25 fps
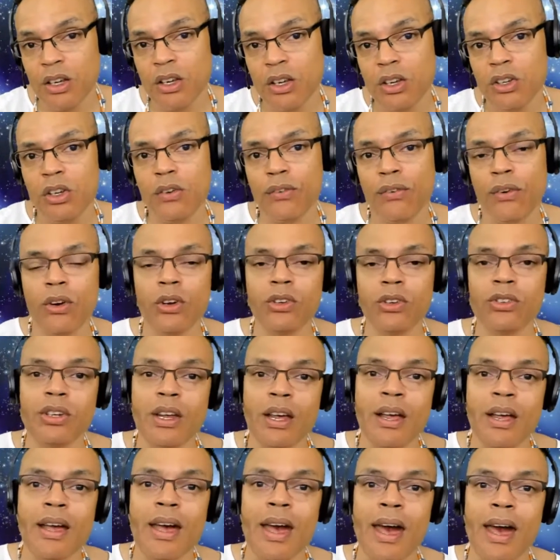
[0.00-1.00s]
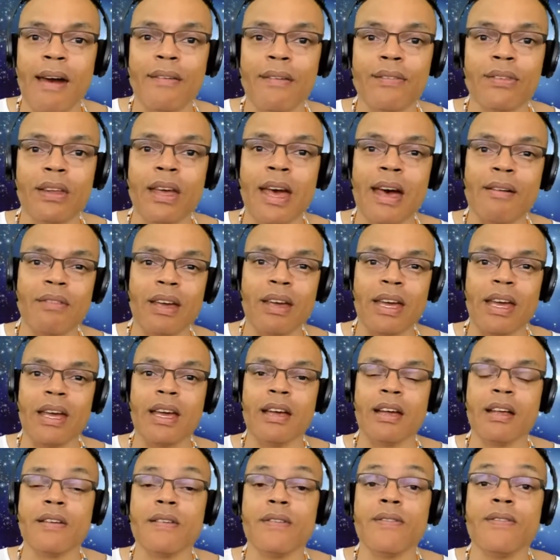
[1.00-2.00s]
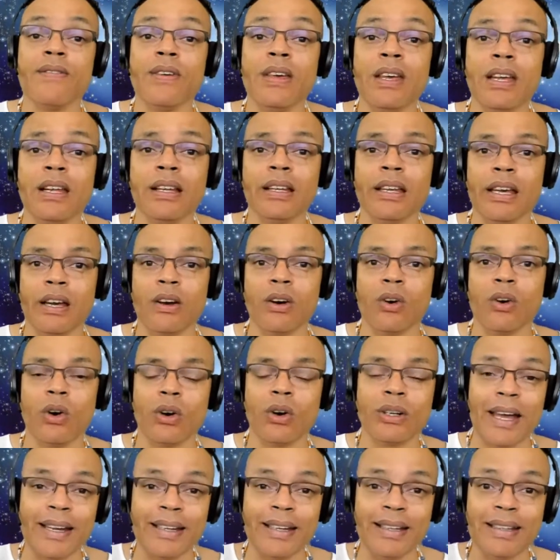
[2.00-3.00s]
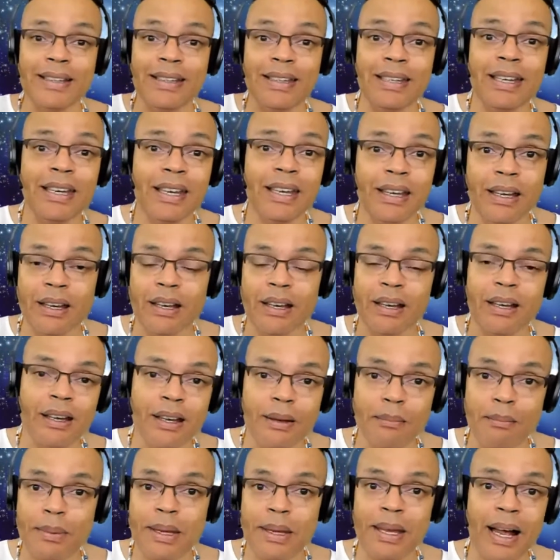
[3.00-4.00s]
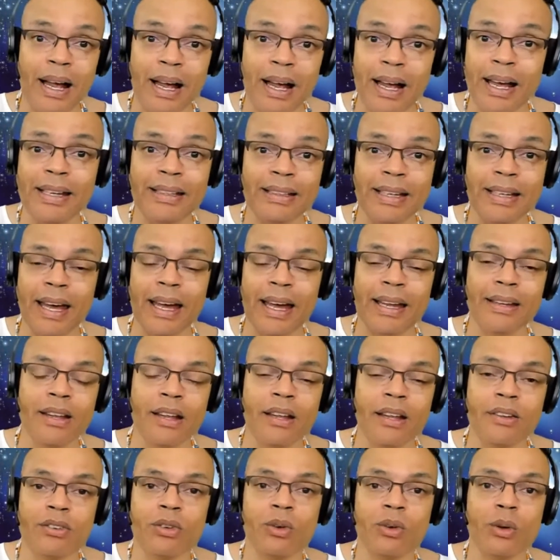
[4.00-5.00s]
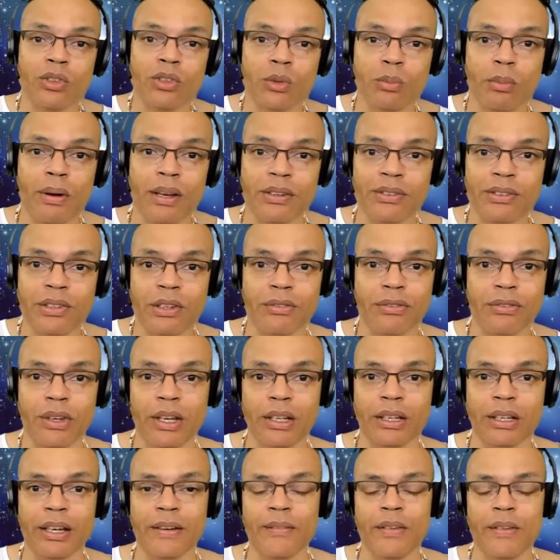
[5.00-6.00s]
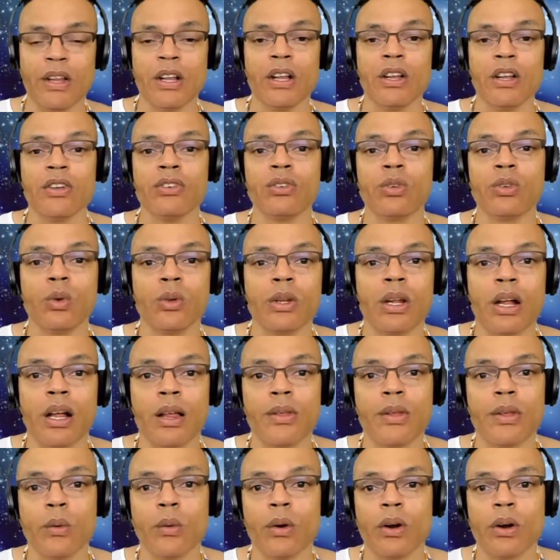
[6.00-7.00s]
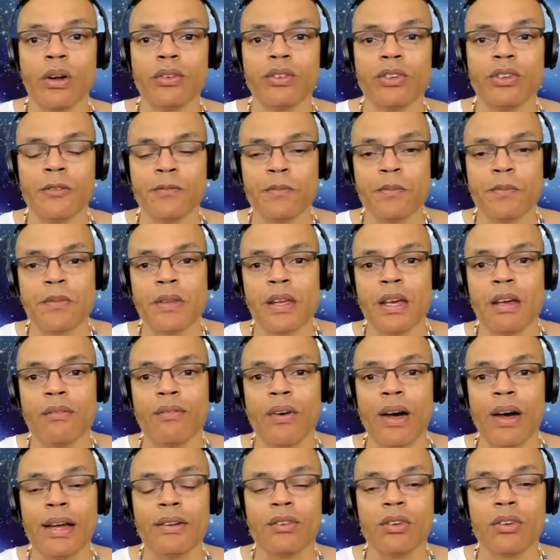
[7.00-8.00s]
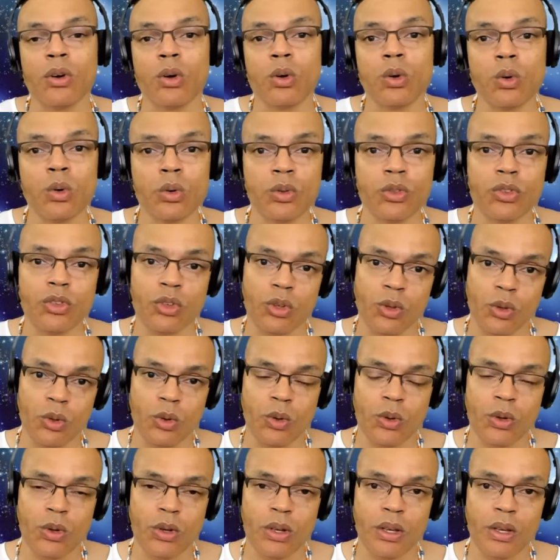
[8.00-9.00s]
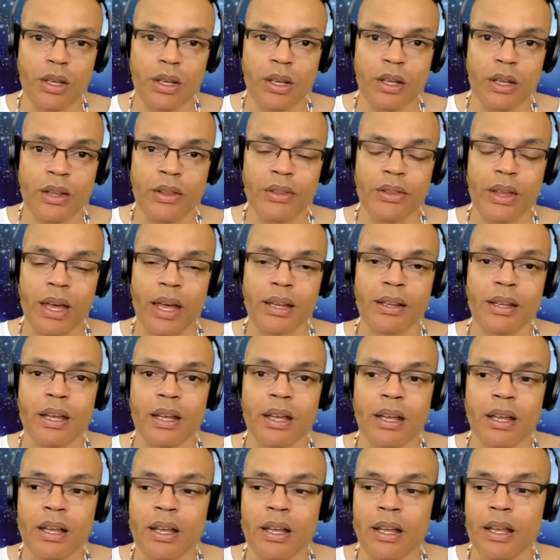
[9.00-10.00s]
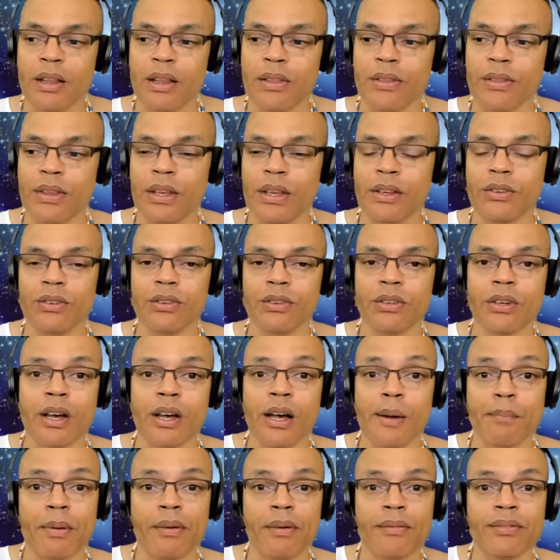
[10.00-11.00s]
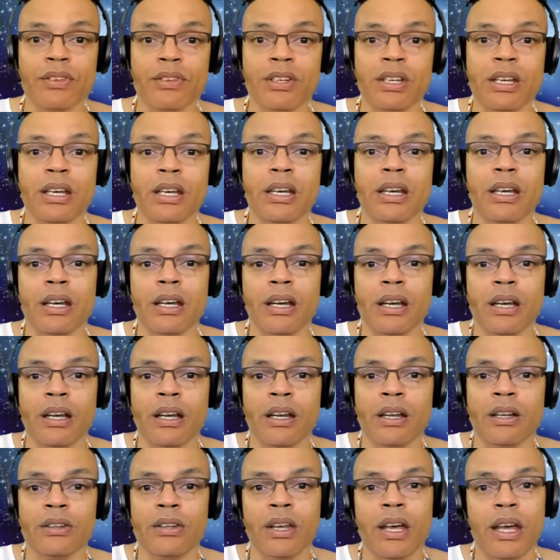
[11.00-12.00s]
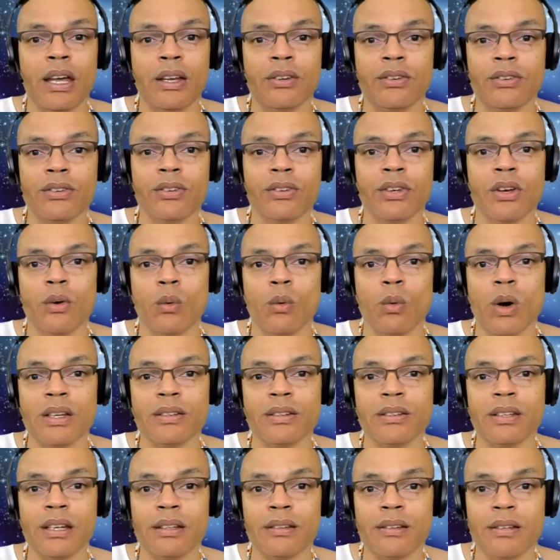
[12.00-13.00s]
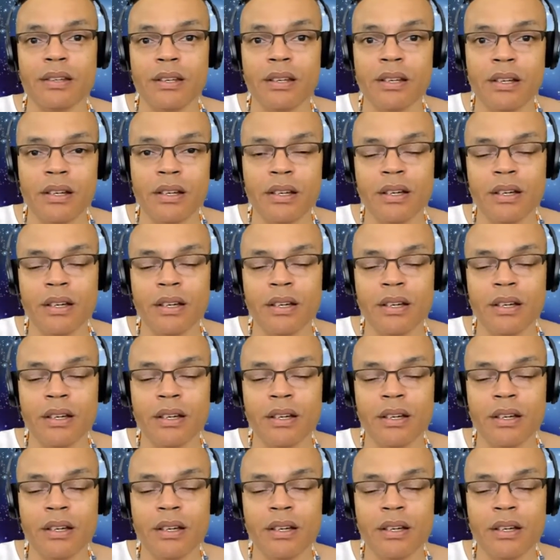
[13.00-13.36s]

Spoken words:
you first have to have a feeling or an idea behind that to express the feeling. So in other words, if I told you that this cup of tea tastes wazit,